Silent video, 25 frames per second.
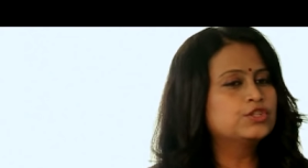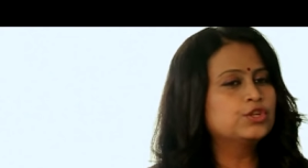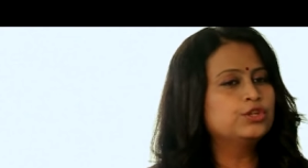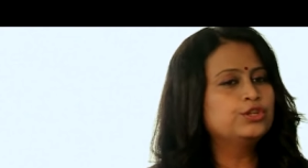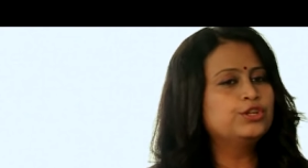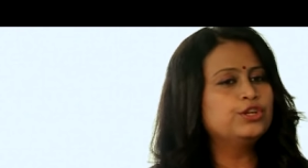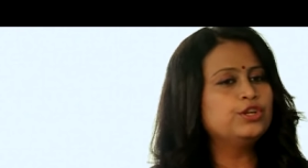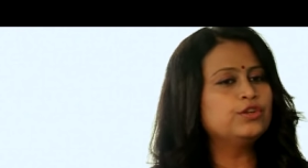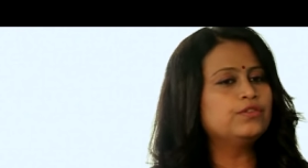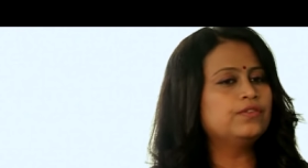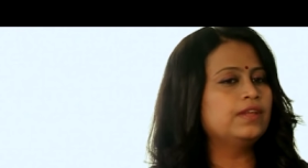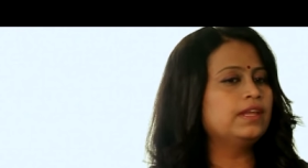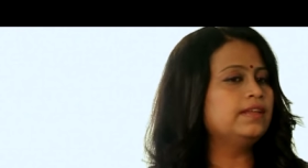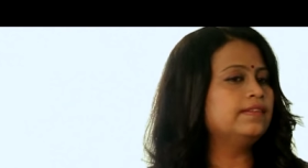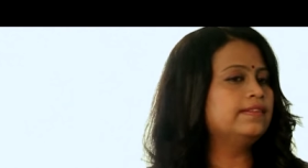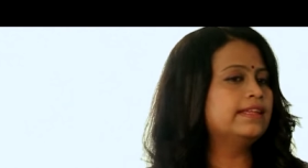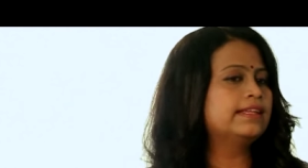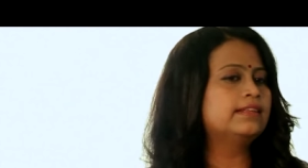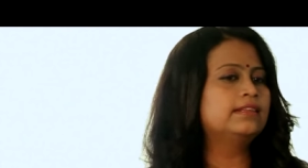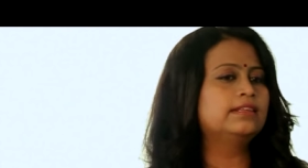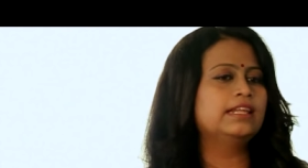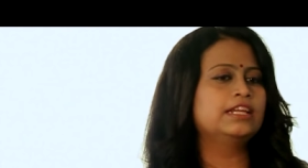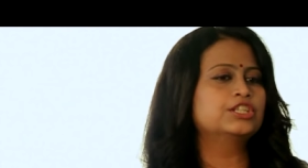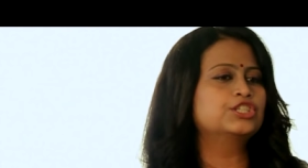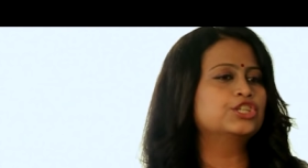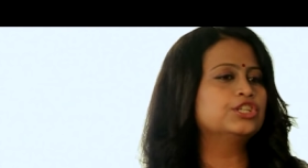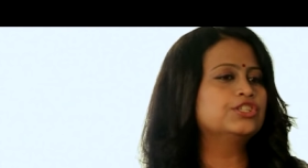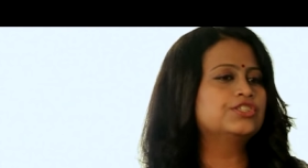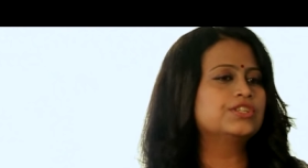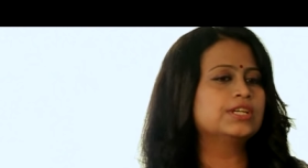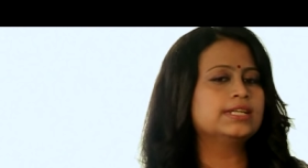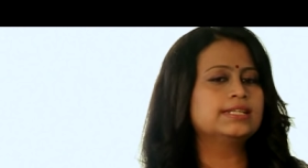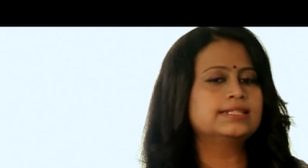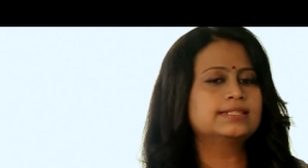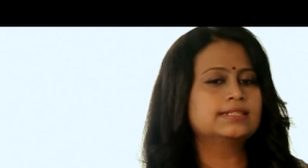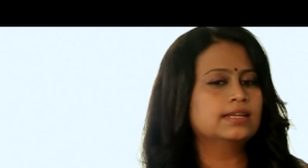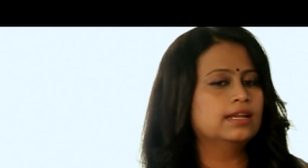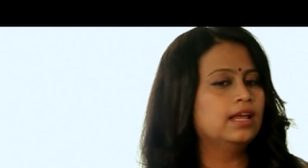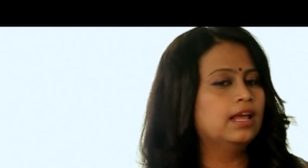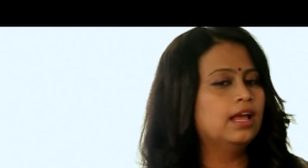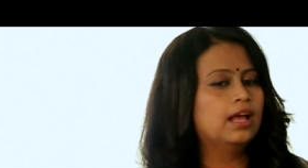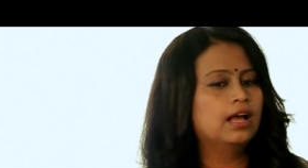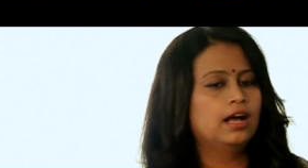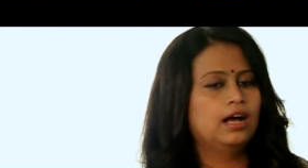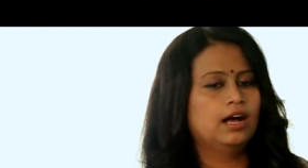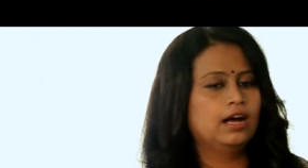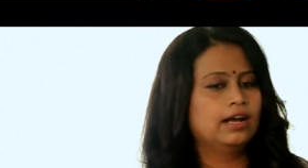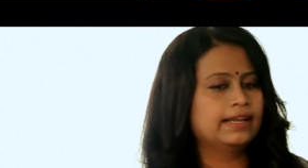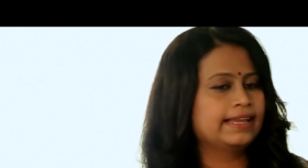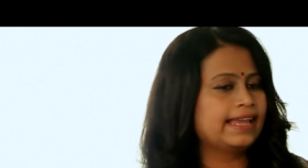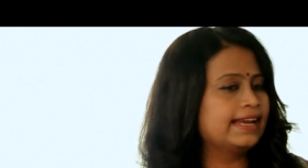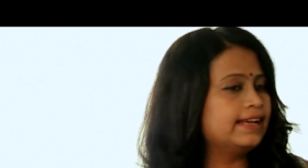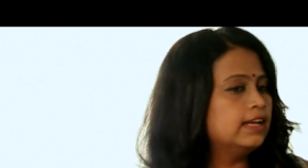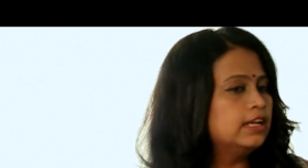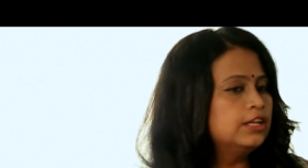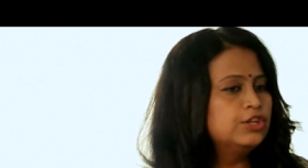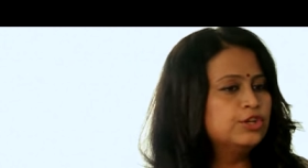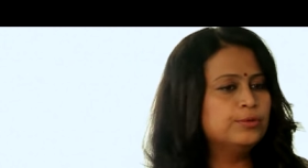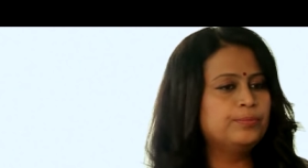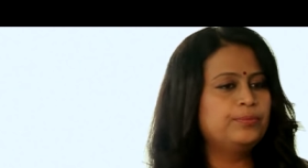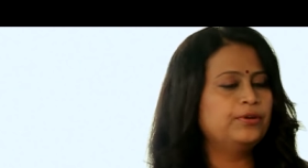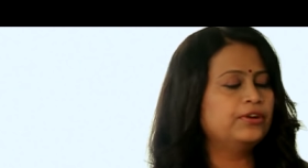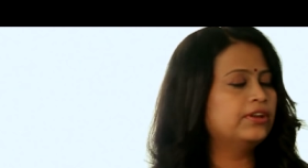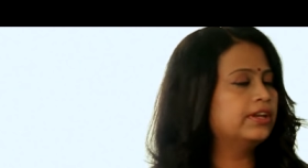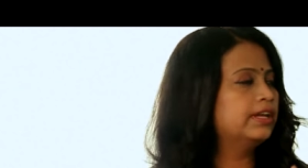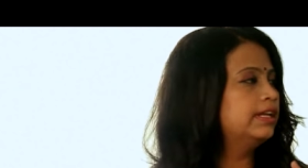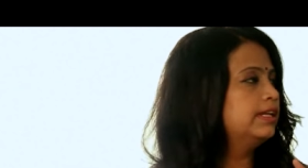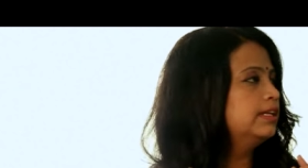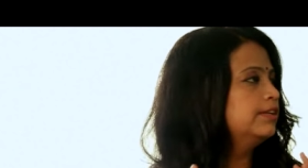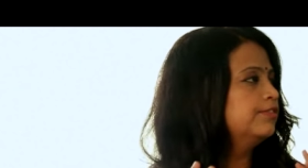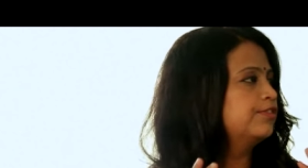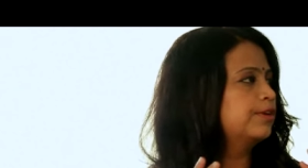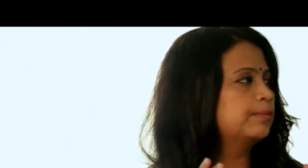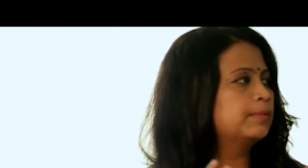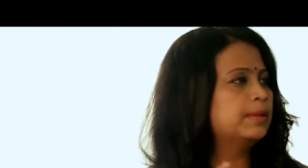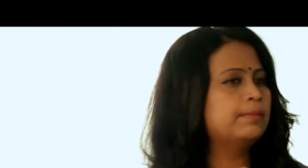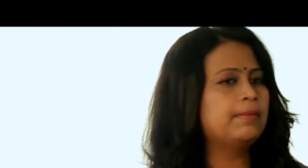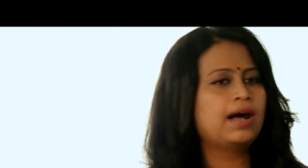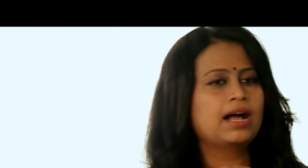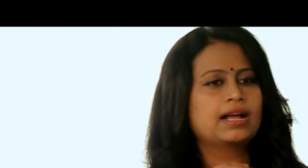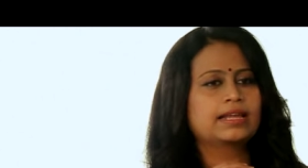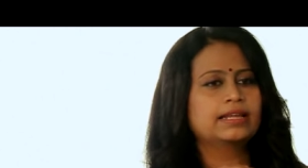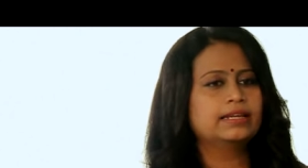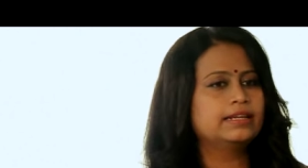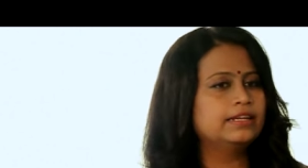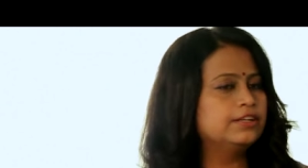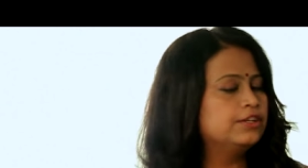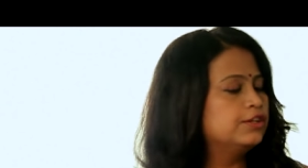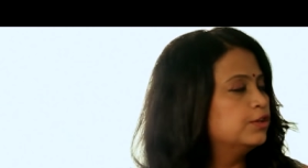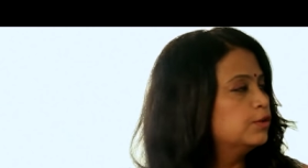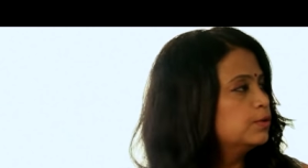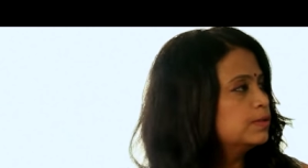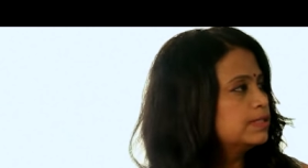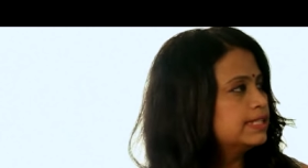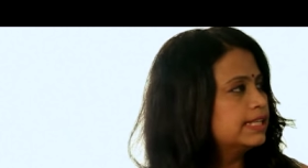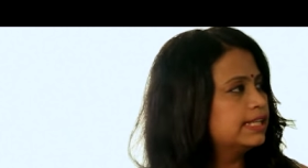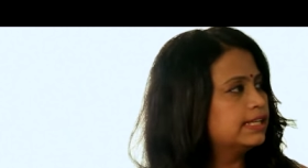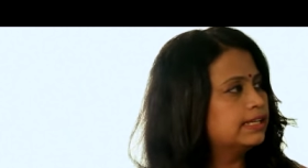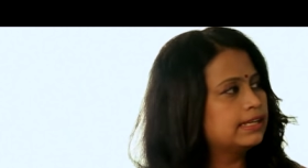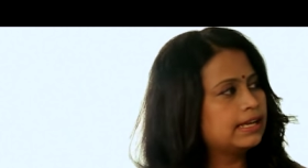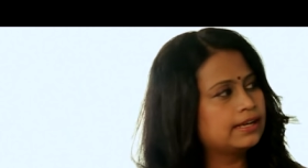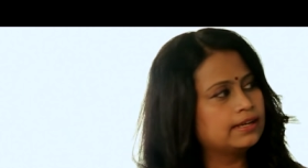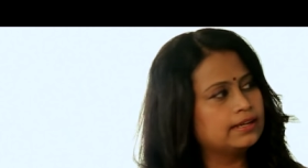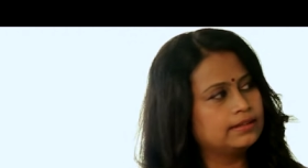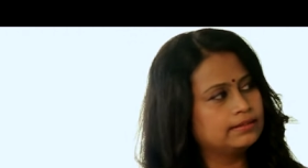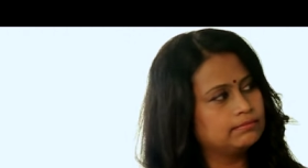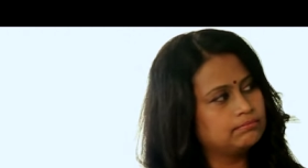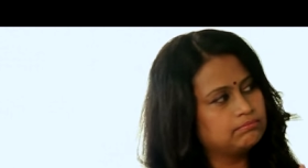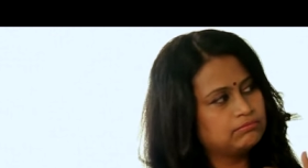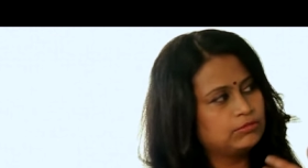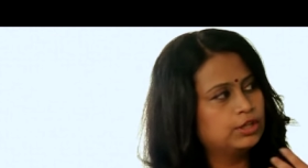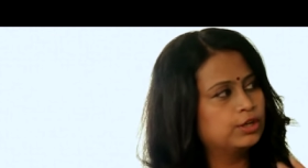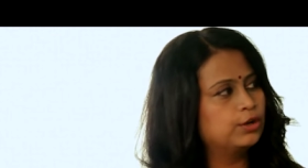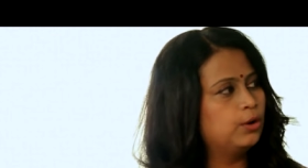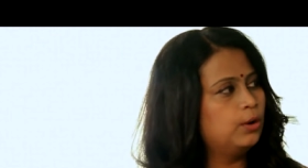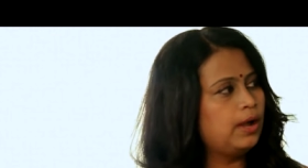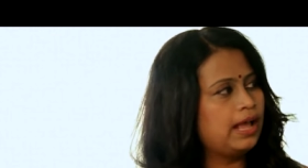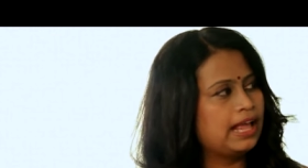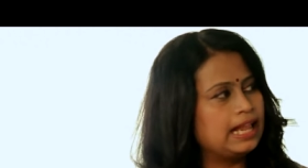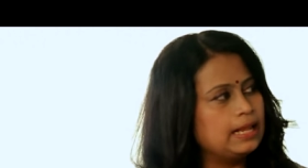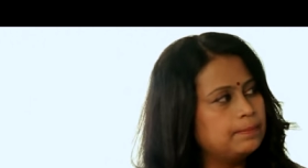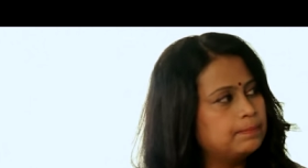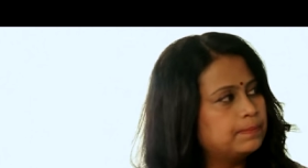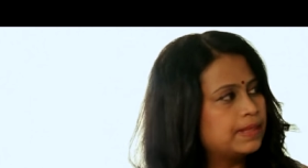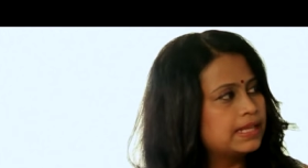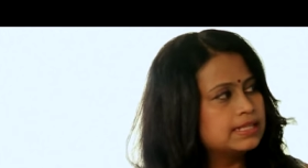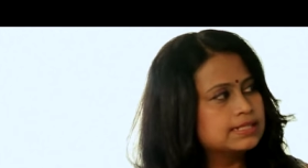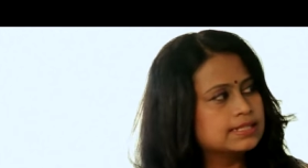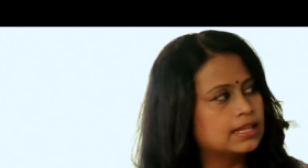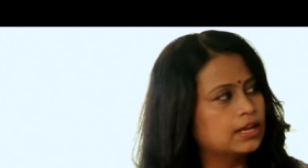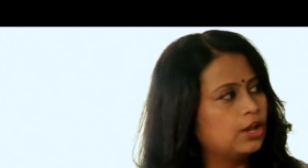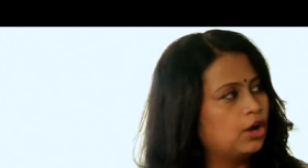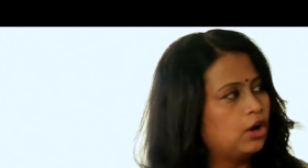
So do you think that they should just get a lubricant from the market and use it and help things